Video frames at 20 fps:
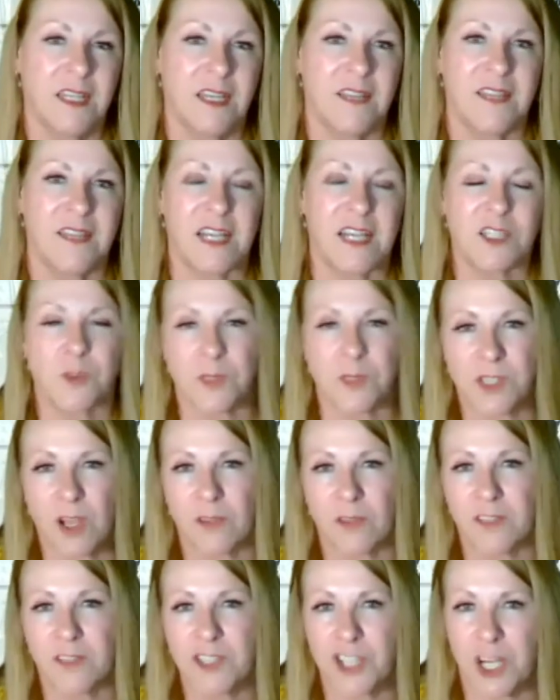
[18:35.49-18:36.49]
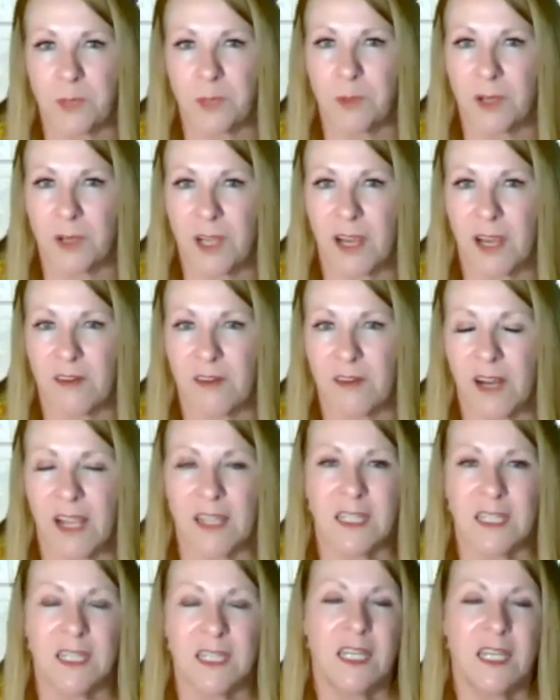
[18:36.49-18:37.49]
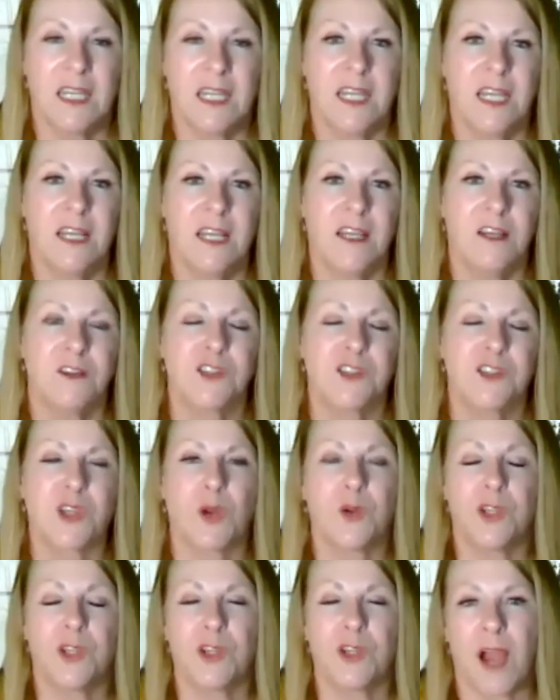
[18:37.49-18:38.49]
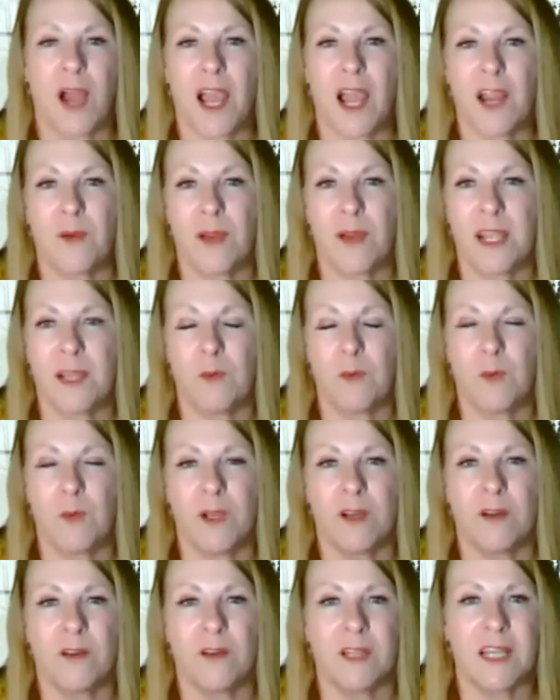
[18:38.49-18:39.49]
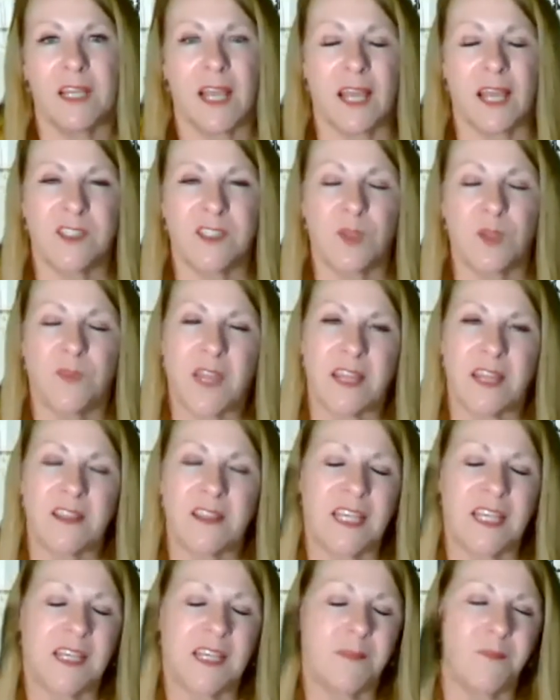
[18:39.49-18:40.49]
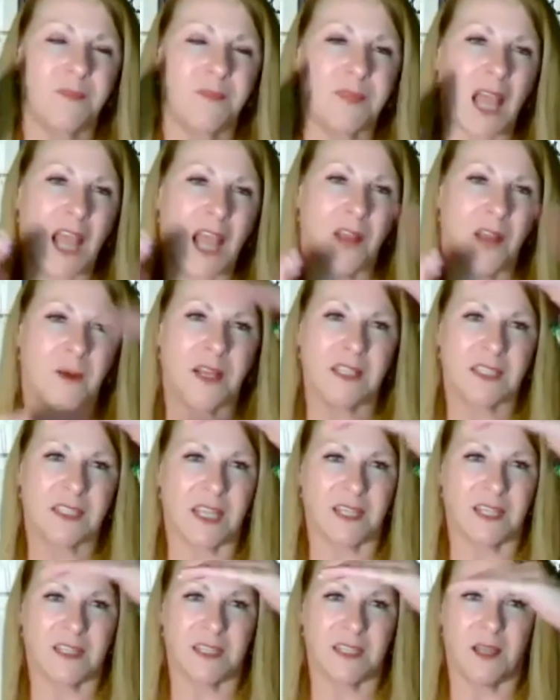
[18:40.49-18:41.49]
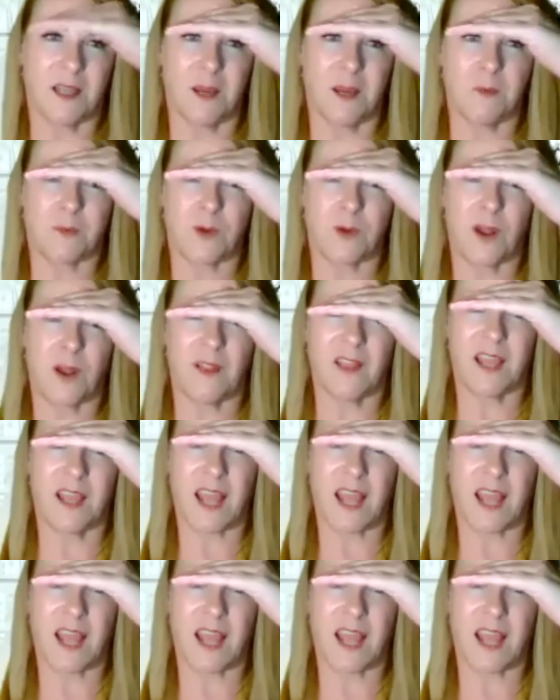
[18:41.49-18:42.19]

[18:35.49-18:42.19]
That's what's called the checkbook IRA. So your IRA the IRA is like the umbrella,